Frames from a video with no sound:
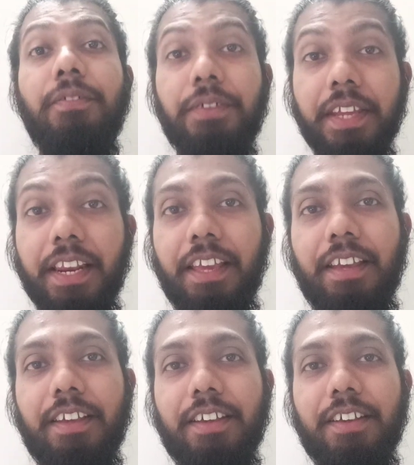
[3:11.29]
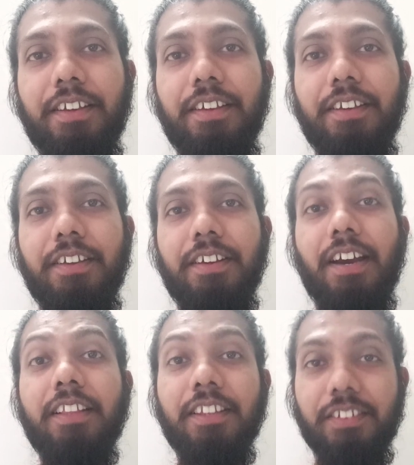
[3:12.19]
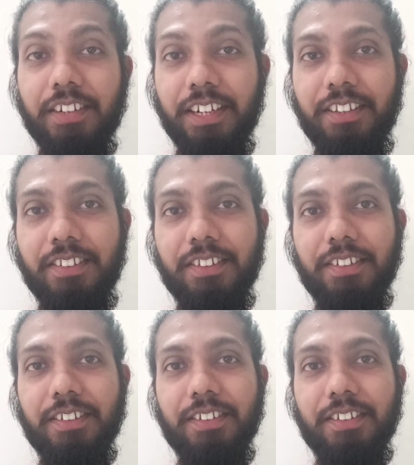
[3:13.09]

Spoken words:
freely on the streets.